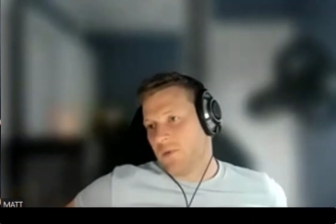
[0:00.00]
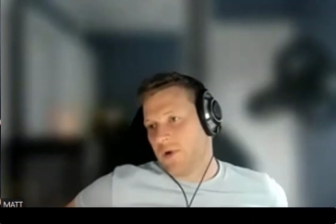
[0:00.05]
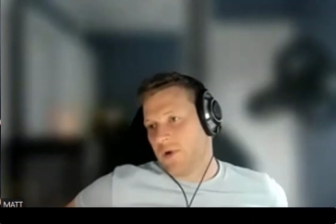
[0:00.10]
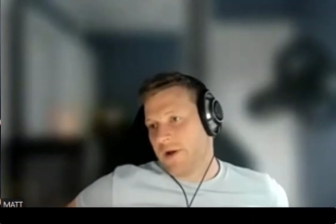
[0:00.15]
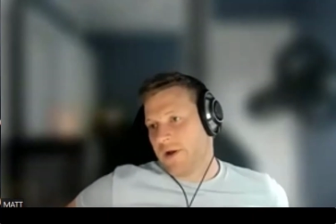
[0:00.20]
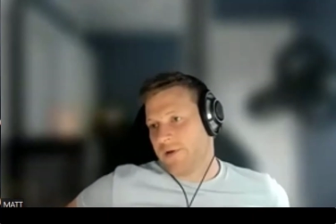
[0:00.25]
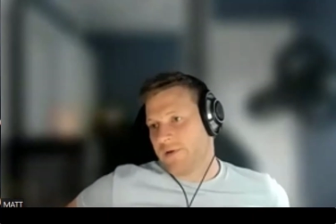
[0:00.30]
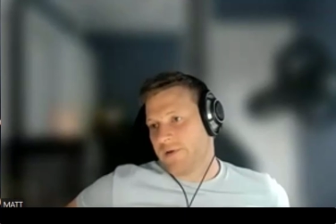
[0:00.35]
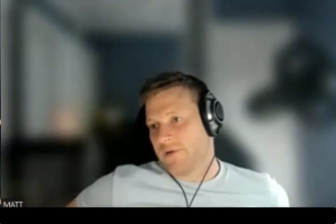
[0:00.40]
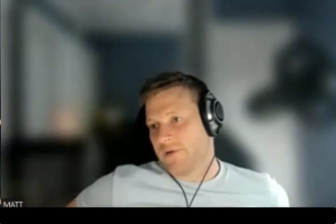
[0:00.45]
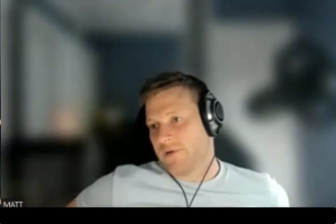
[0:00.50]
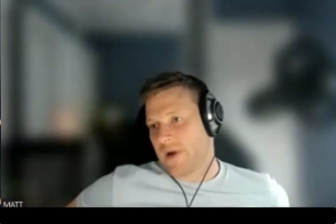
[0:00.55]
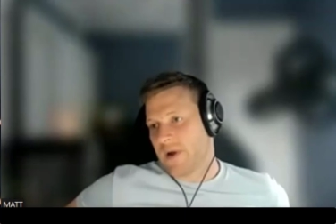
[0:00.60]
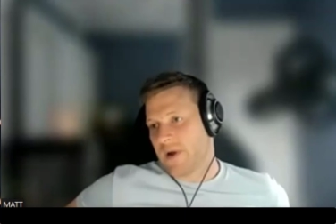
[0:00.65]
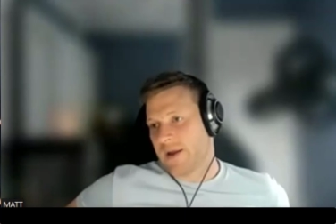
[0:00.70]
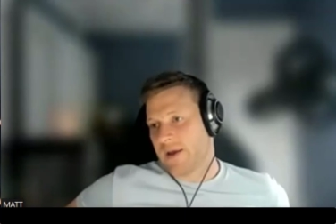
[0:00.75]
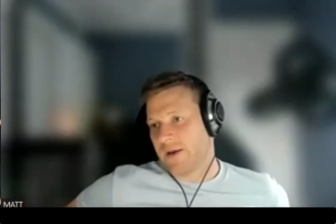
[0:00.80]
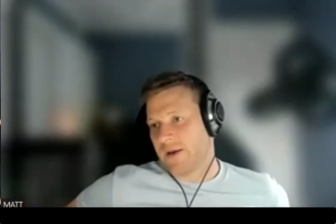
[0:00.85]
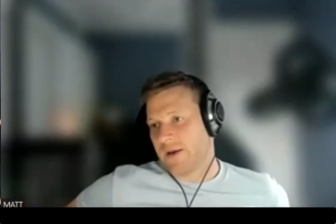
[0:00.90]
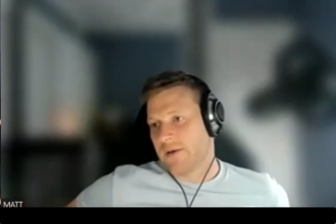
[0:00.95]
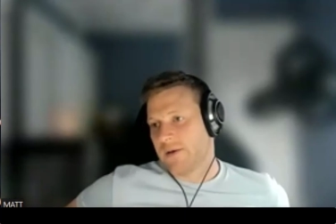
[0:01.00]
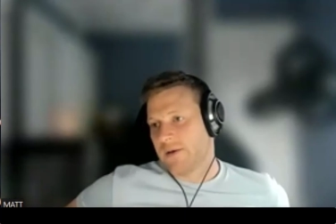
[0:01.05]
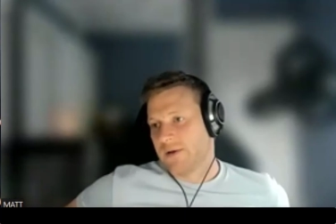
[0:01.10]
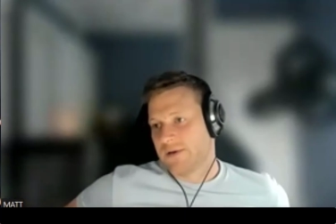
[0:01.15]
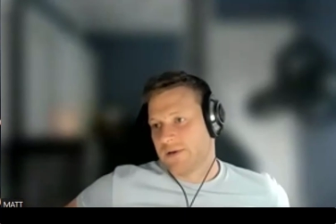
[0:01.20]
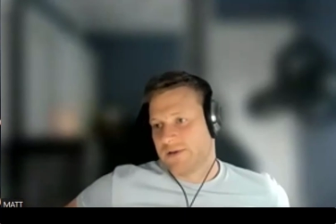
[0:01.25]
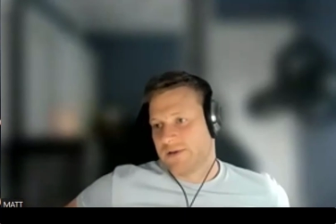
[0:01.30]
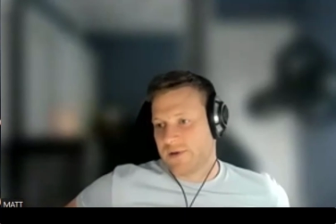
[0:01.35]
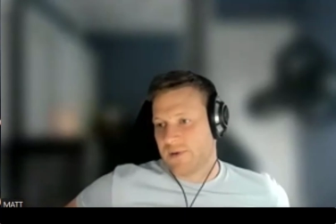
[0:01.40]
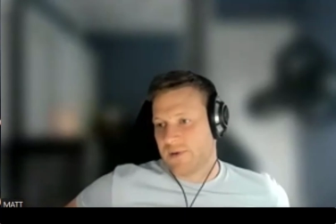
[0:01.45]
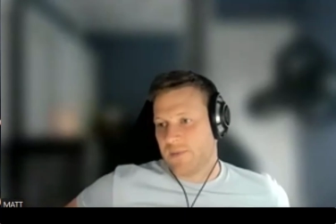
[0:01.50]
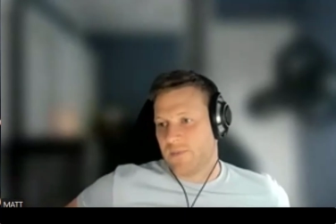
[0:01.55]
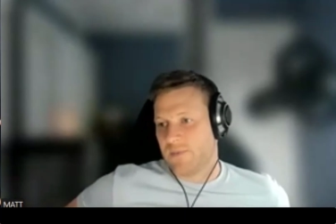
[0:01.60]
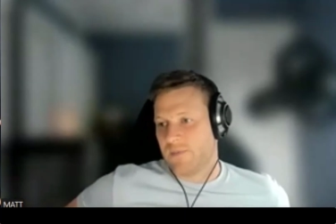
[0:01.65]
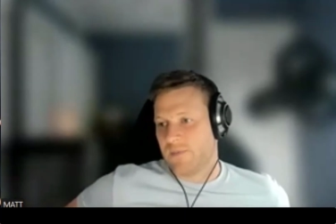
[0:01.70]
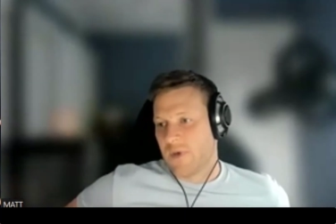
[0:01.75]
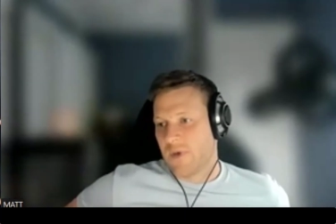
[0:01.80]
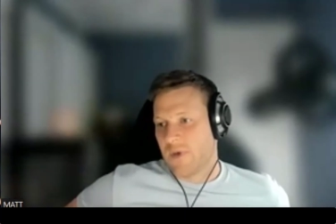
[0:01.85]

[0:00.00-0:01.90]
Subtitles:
Where you're running some,